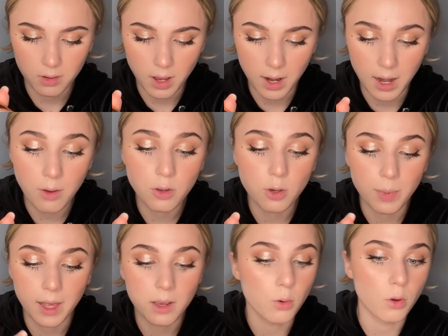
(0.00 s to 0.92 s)
And now you
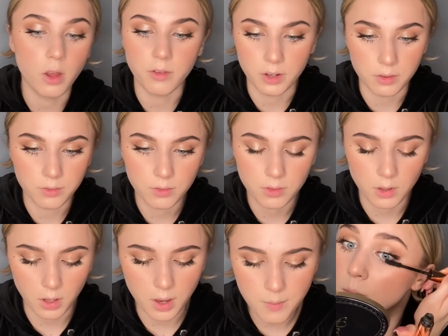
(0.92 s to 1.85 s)
apply it all over,
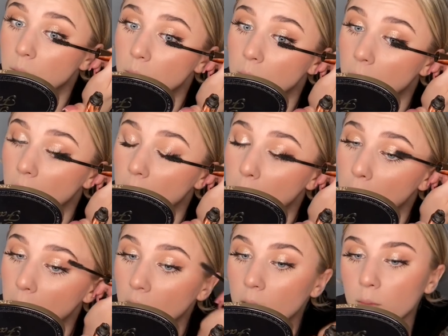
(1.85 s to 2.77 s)
okay?
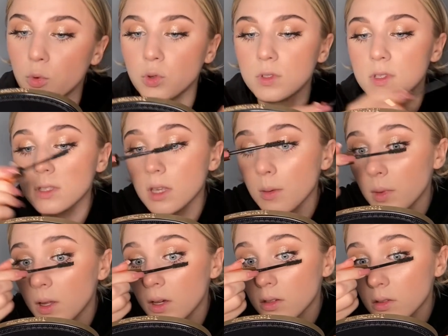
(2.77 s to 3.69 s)
Making it more
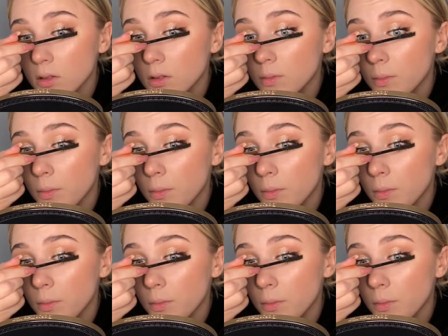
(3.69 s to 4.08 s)
seamless.